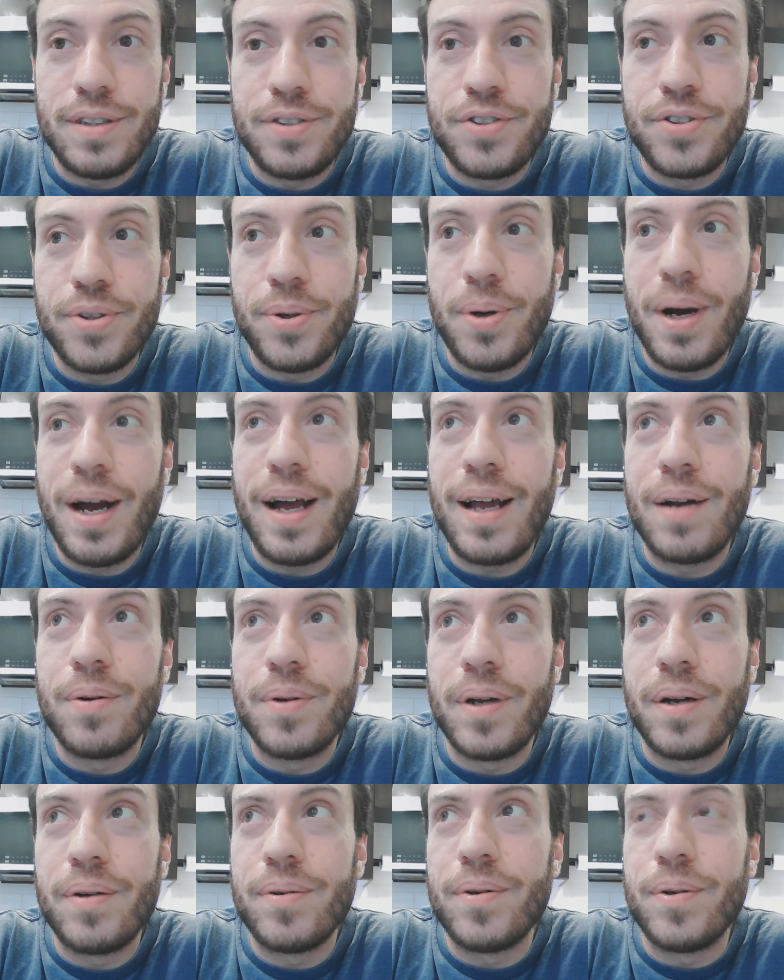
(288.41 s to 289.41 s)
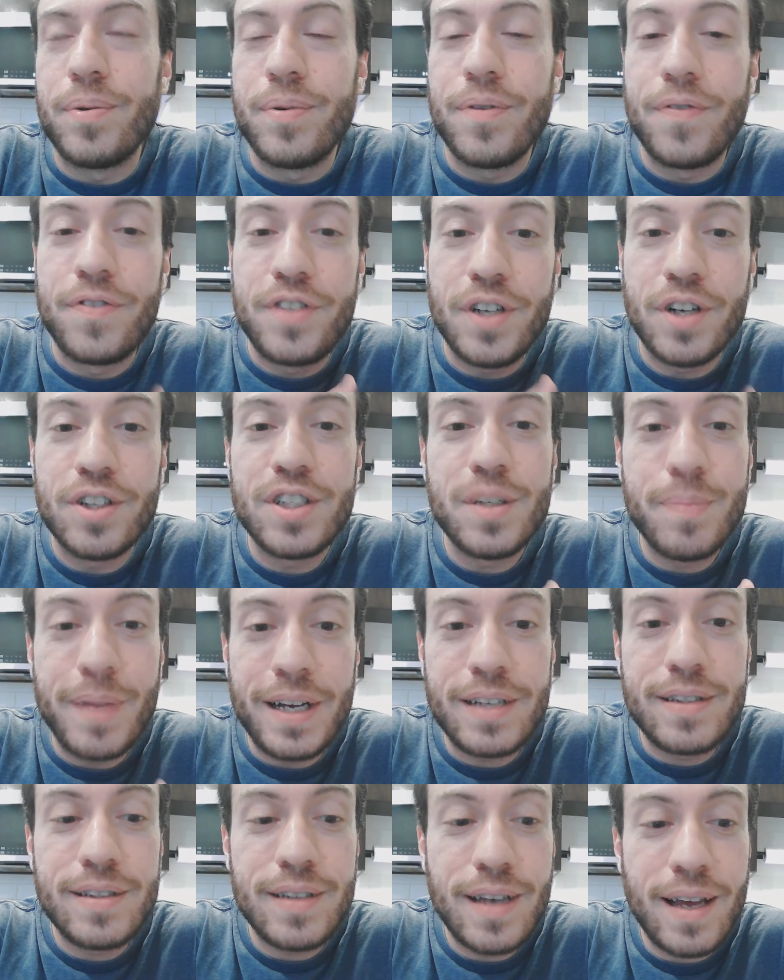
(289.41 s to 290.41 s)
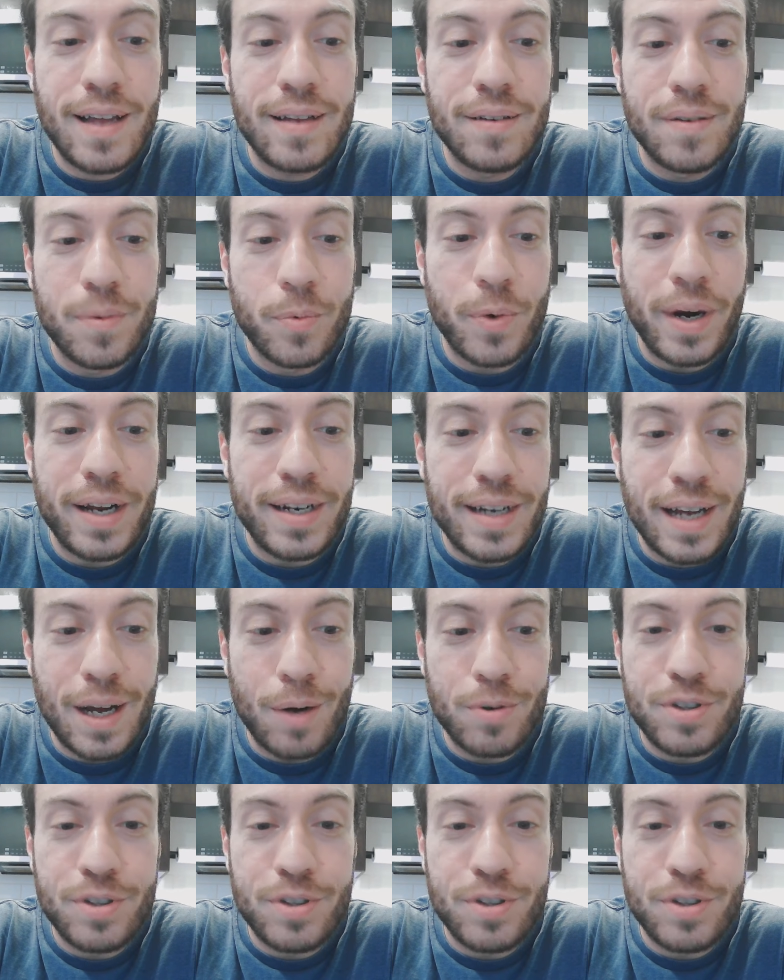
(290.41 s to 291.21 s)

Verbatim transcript: So I don't, I don't know if Chelsie makes the end right now.